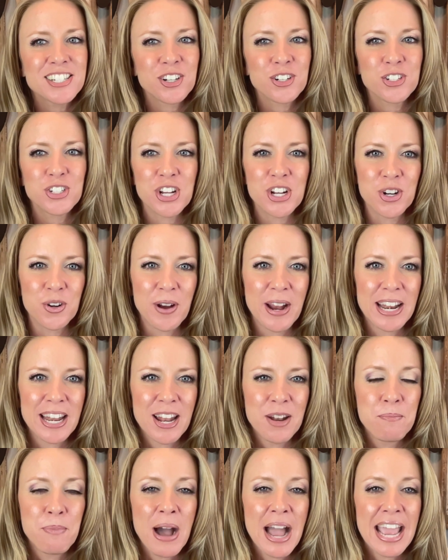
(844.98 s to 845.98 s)
are
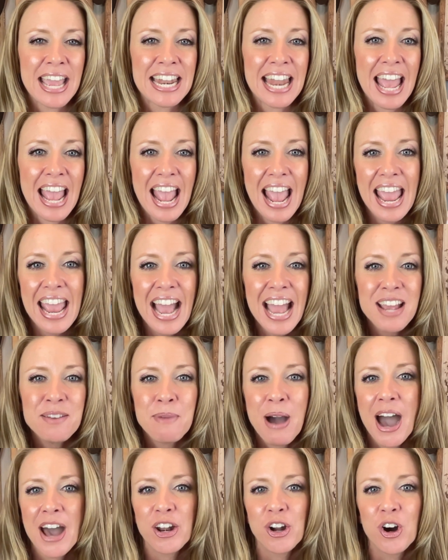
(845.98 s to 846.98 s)
generated by an AI
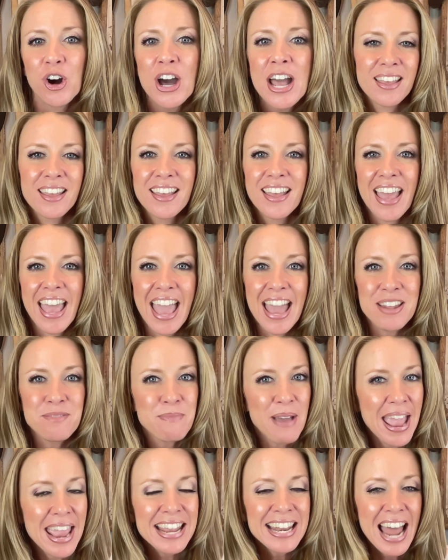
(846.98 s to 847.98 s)
model and
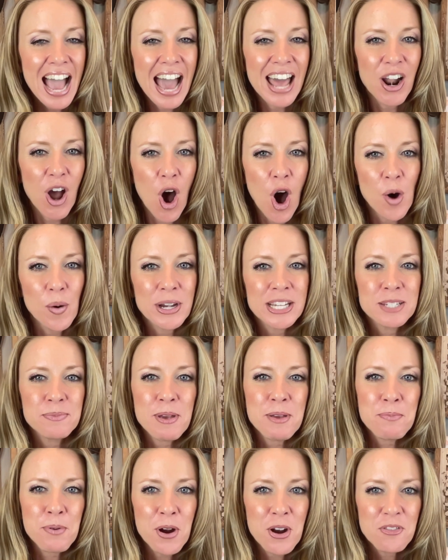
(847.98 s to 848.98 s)
may not always
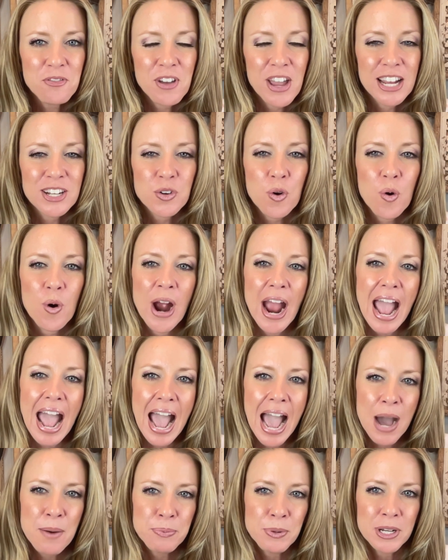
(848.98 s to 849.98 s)
be perfect or
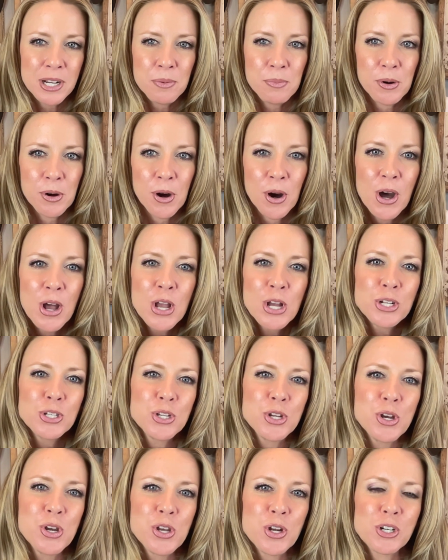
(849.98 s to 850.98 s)
applicable
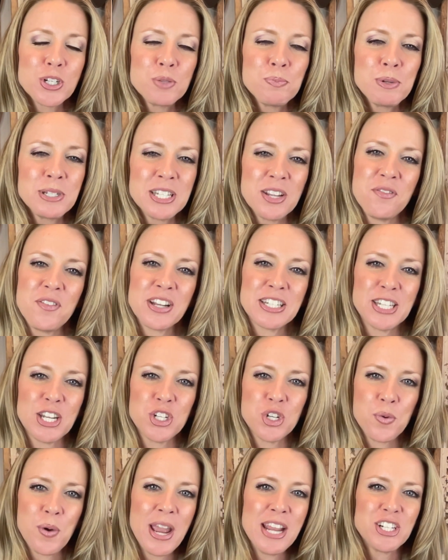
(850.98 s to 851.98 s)
to your specific
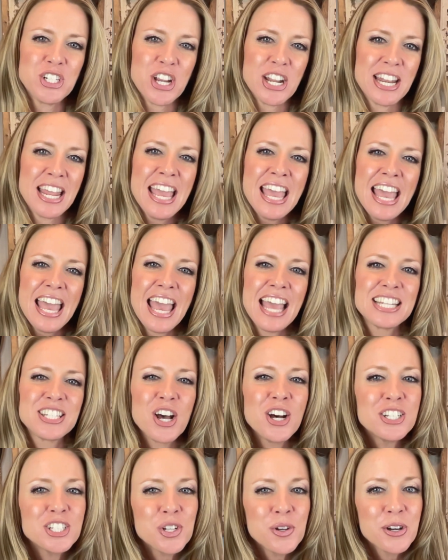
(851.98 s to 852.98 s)
situation. It's
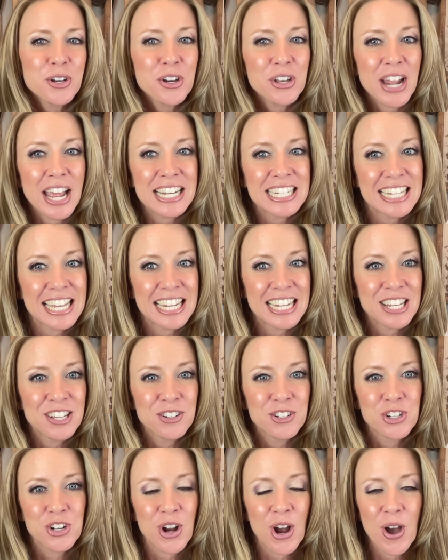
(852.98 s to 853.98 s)
also a good idea to
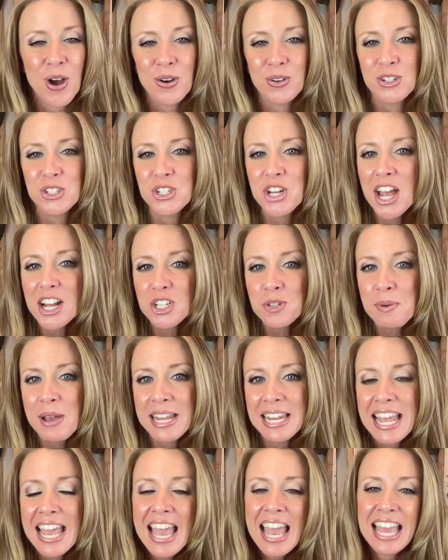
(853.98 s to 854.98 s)
use your own
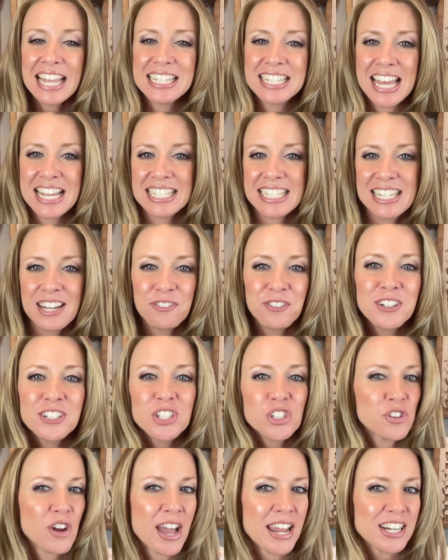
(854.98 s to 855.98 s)
judgment and test different
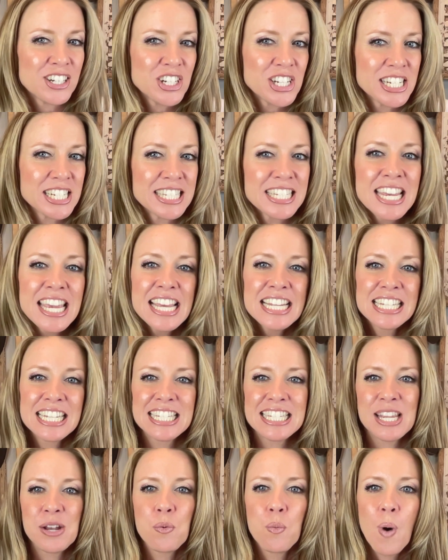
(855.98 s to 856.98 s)
strategies to
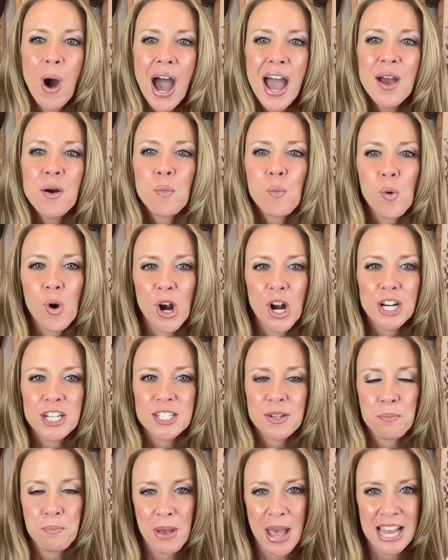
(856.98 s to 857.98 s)
see what
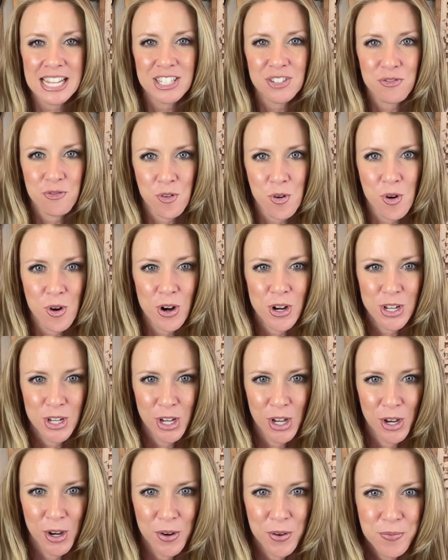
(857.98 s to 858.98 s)
works best for
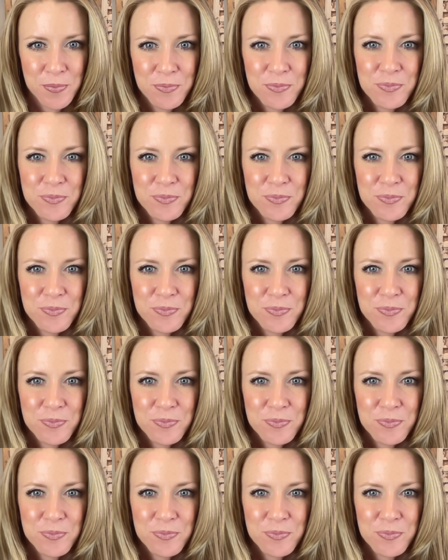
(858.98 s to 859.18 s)
you.